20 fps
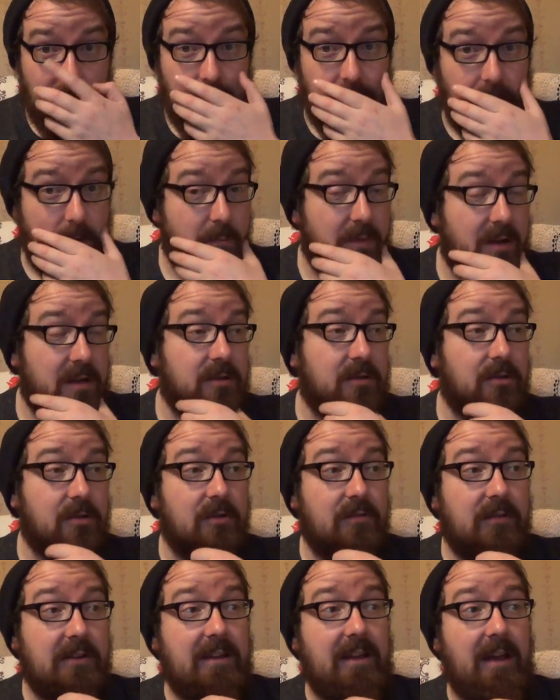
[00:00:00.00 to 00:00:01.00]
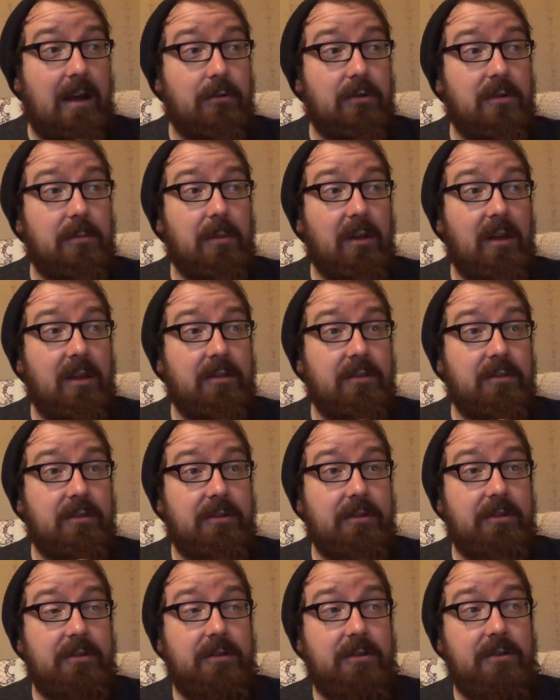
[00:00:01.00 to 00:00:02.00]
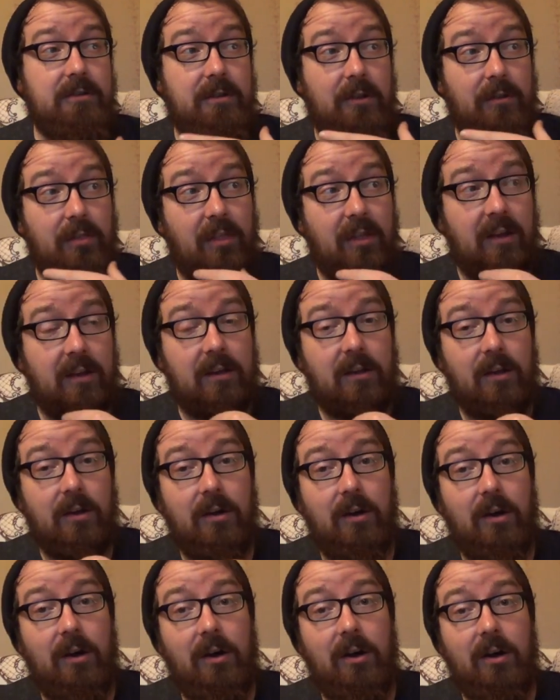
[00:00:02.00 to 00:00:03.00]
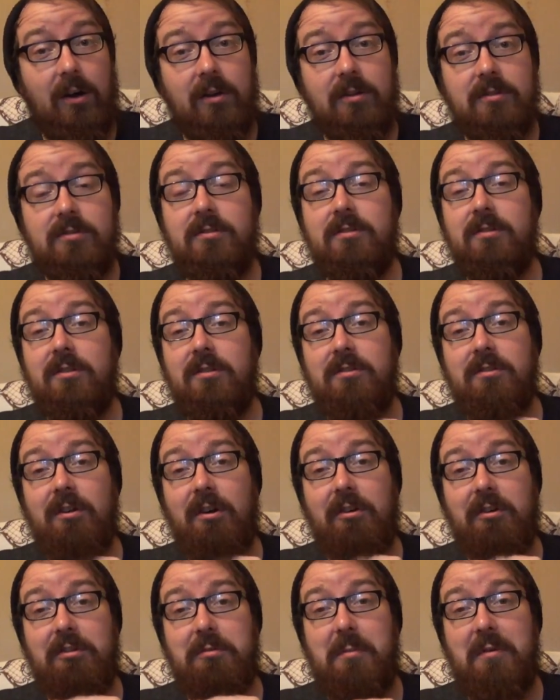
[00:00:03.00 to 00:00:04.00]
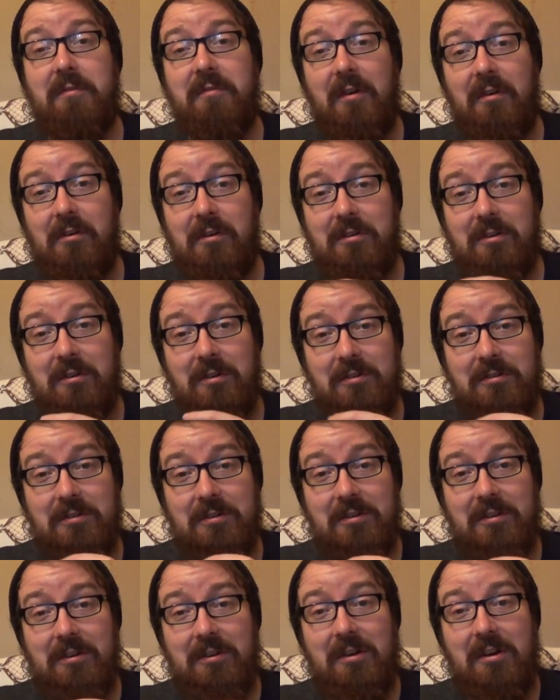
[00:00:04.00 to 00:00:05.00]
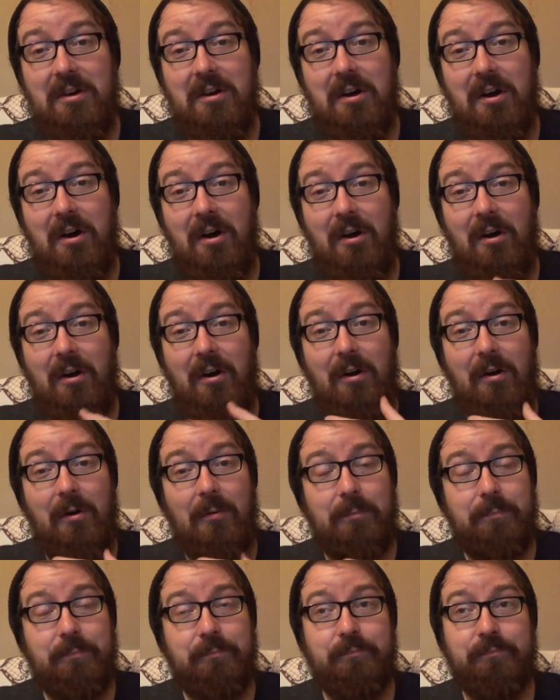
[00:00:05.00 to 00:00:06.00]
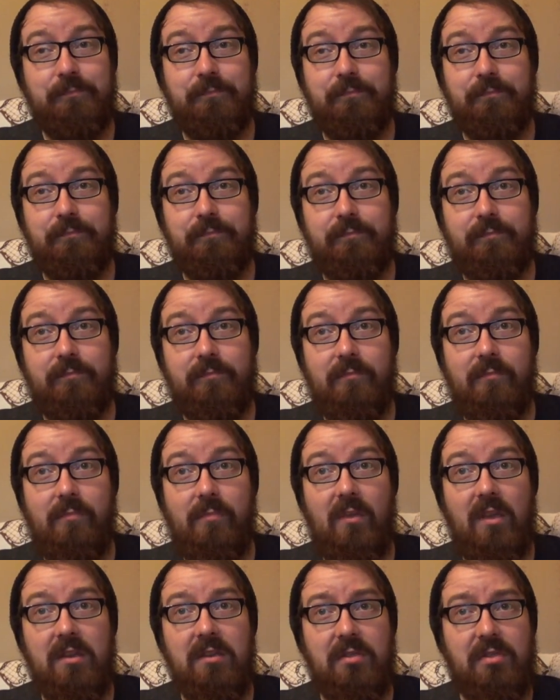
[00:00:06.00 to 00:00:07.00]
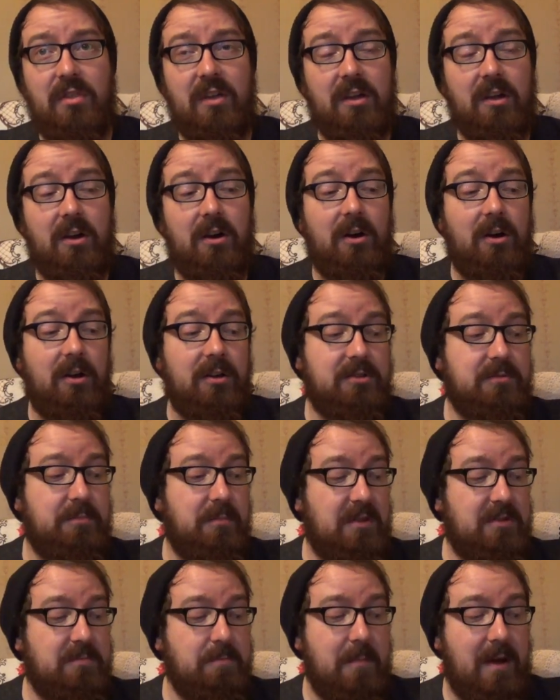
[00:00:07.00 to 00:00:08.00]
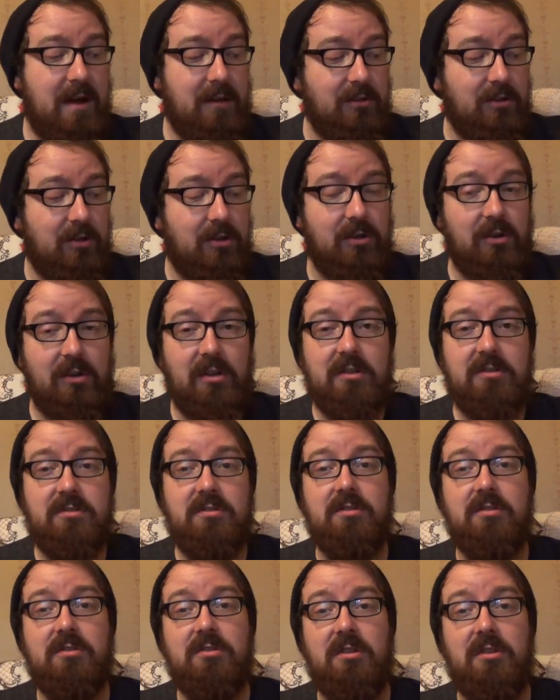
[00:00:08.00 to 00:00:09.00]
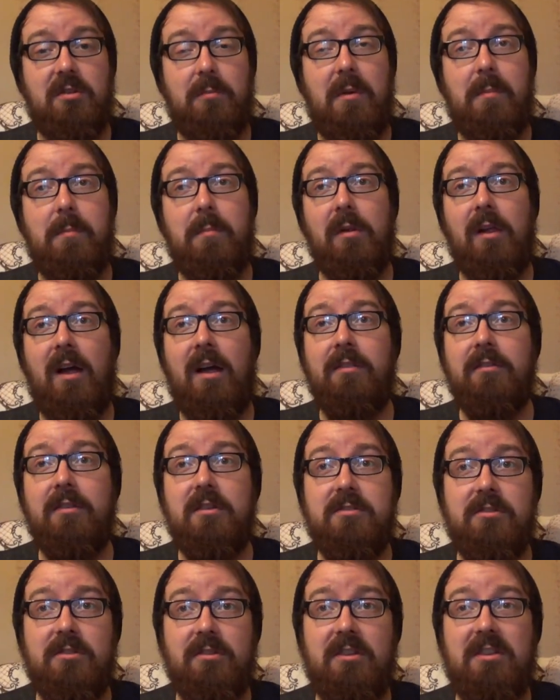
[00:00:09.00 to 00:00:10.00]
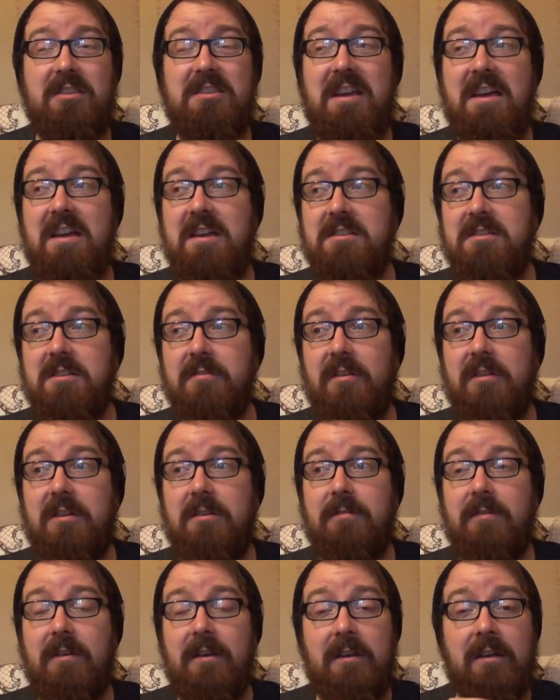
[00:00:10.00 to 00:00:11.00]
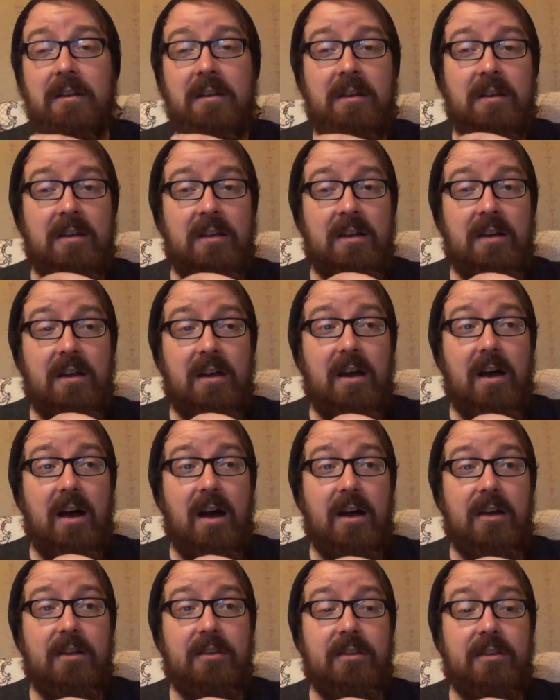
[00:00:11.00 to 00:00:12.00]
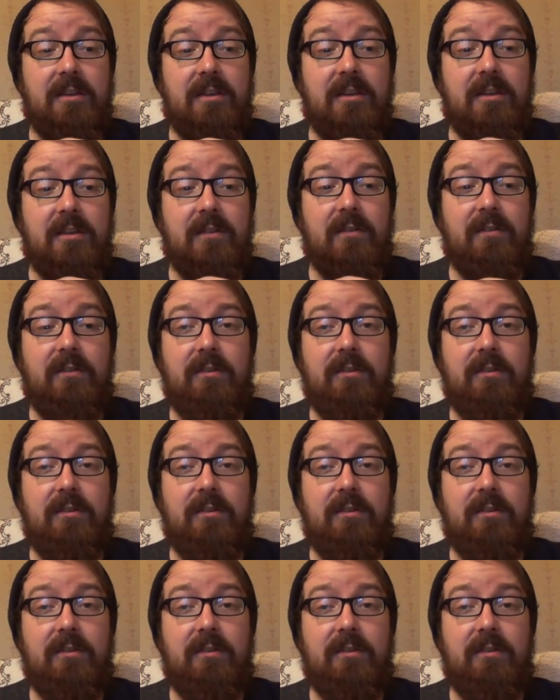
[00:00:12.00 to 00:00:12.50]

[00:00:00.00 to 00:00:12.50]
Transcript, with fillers: it being an over counter blend, you'd think, oh, it's it's not going to be very good, or you'd think, oh, it's it's mellow. It's just going to be bland. It's not going to taste of anything, and